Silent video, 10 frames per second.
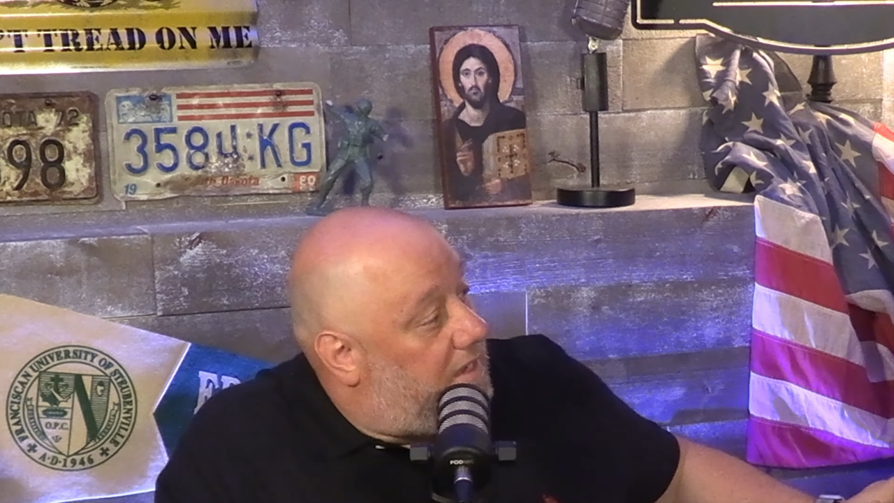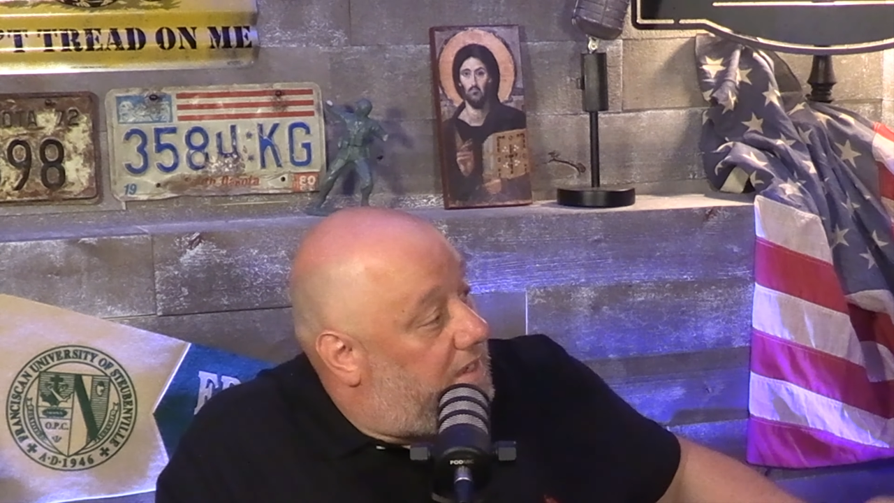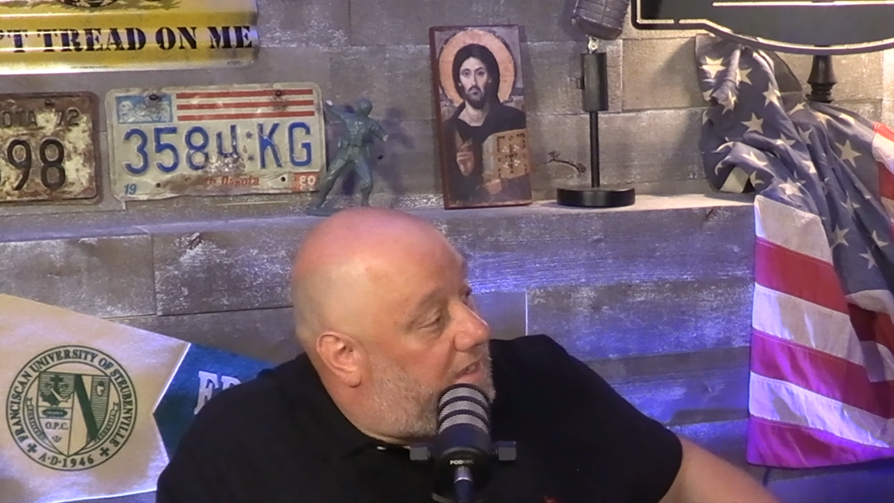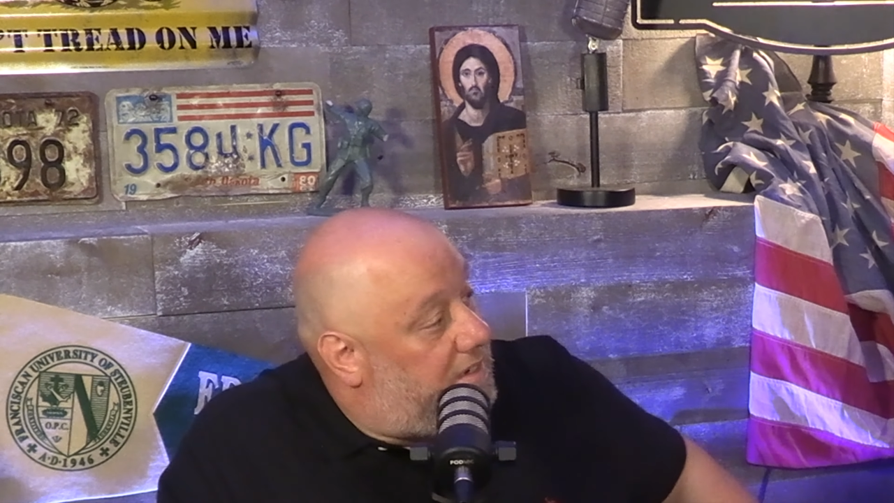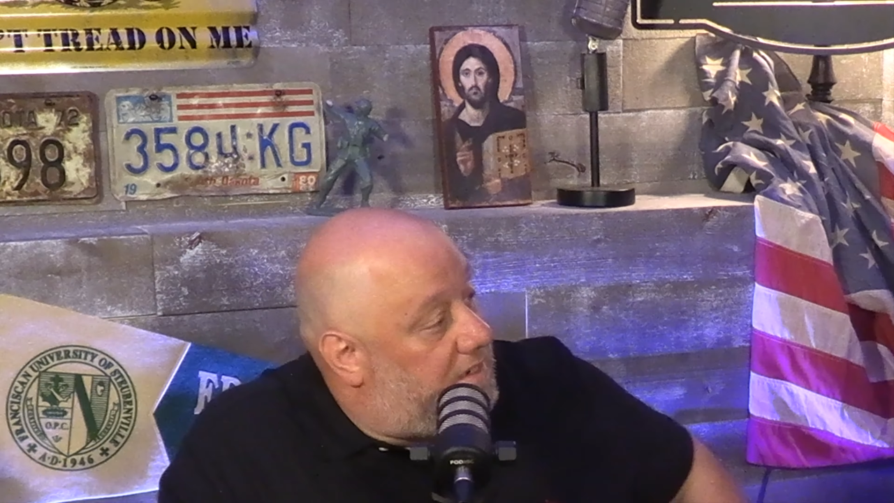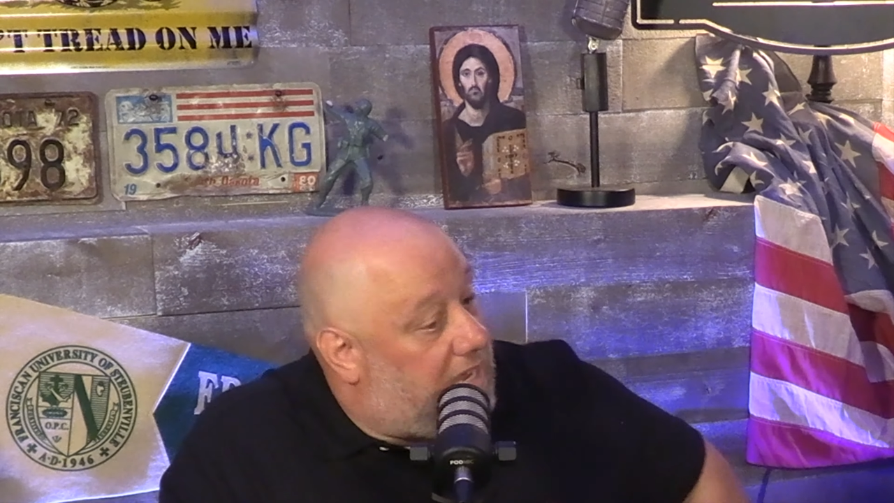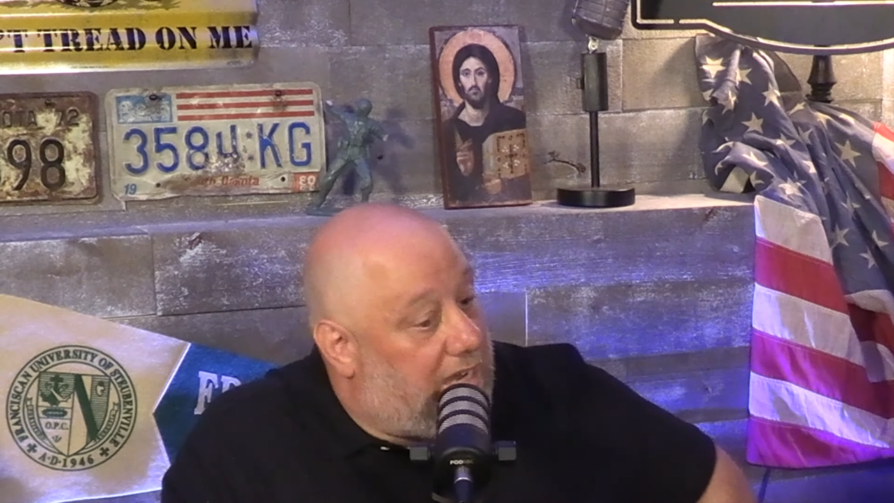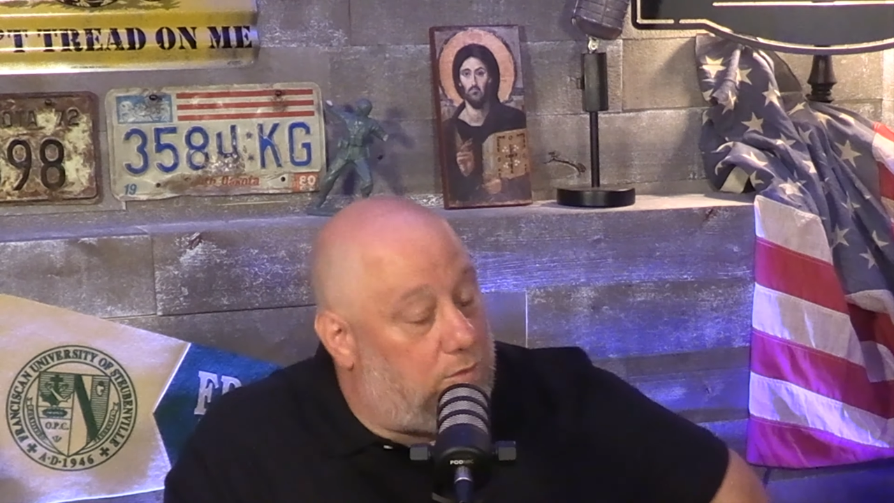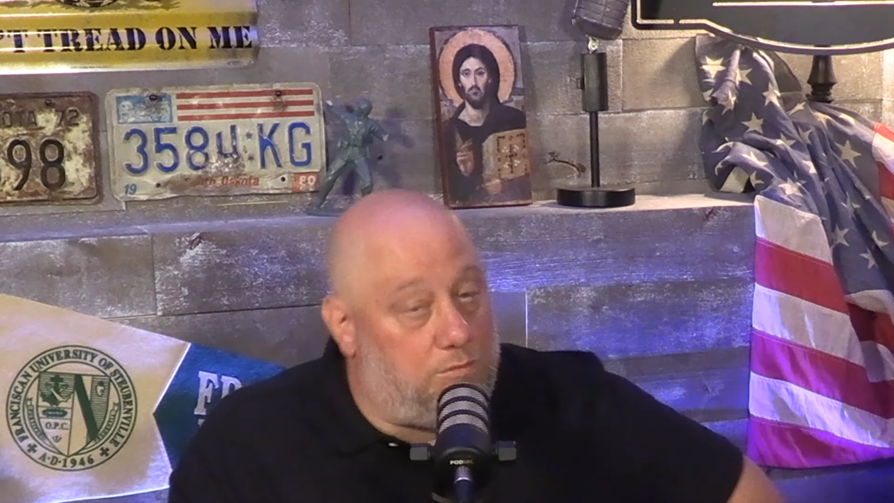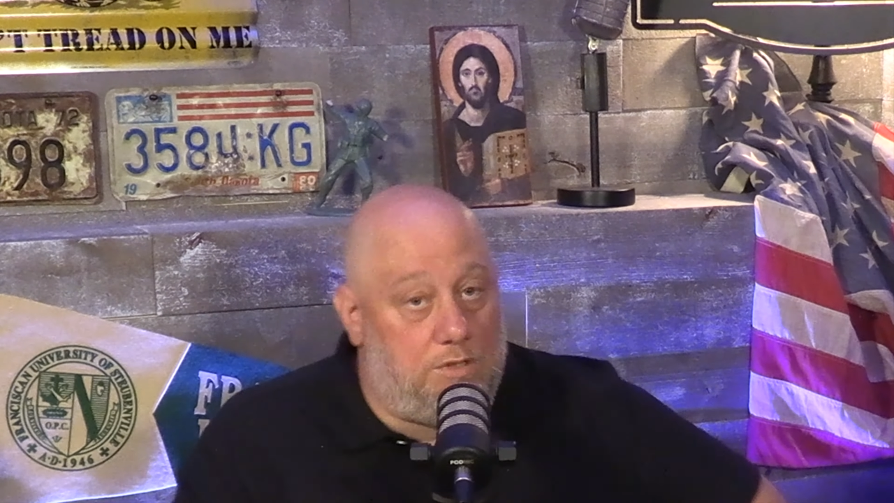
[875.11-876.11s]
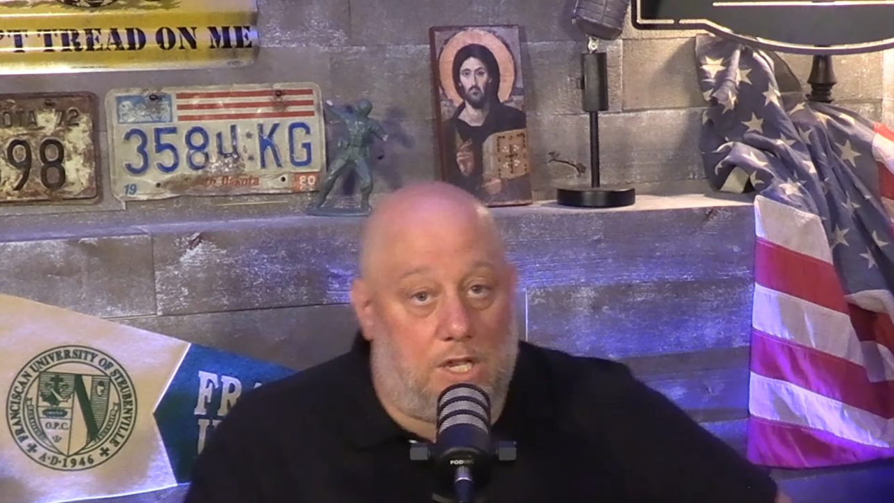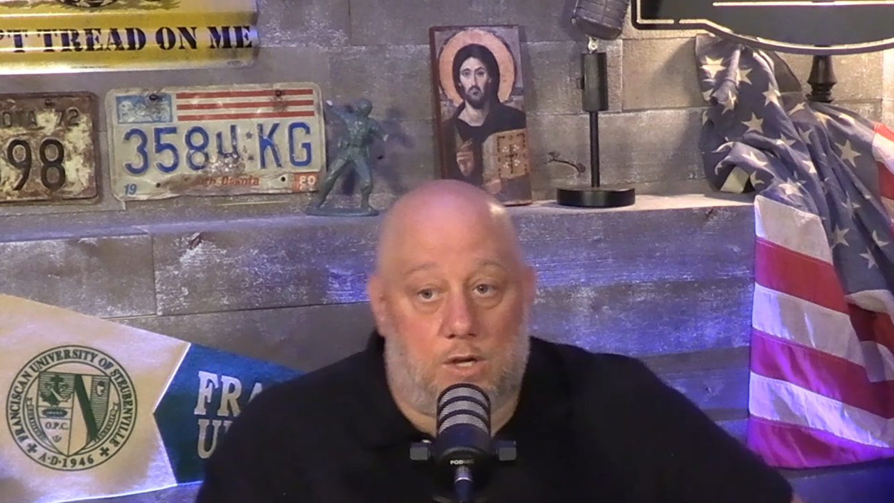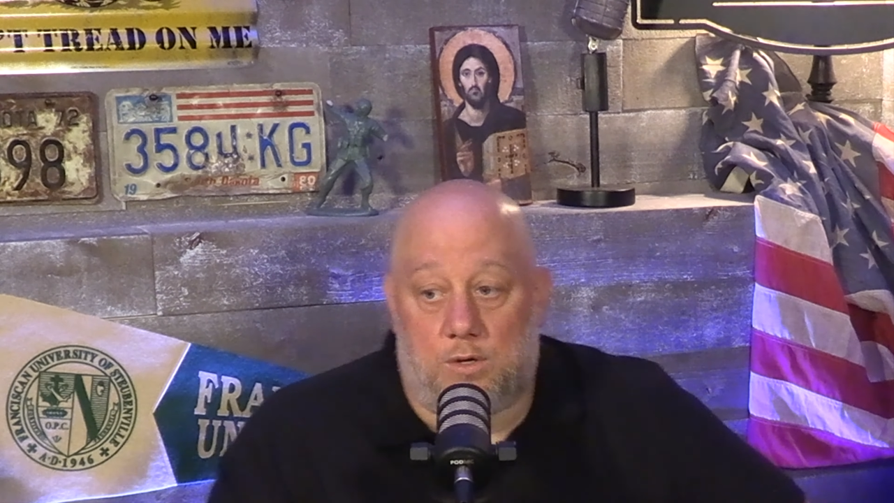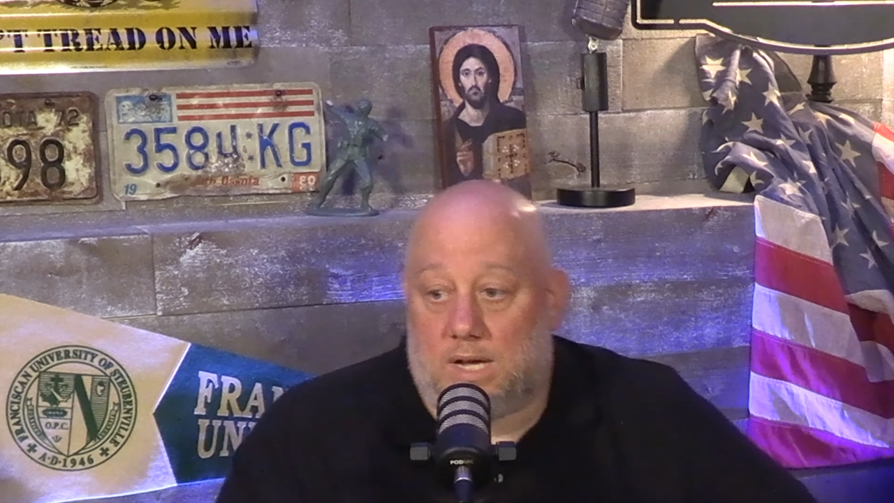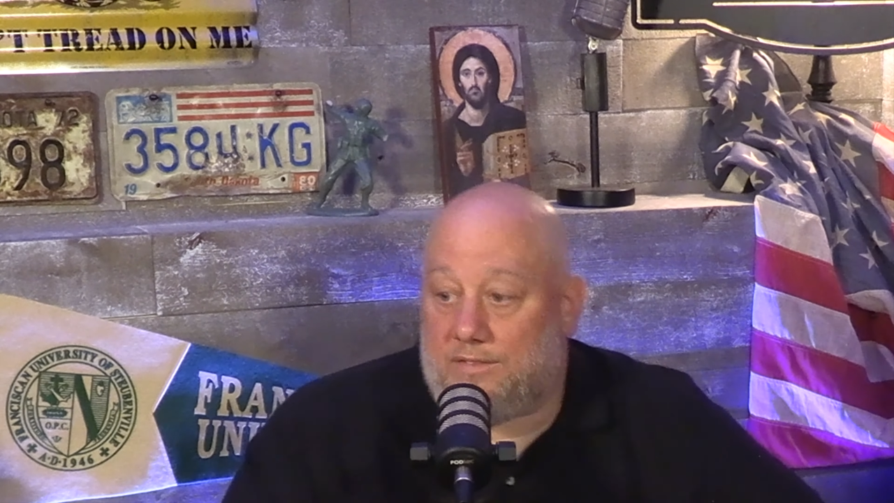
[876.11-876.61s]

And I don't know.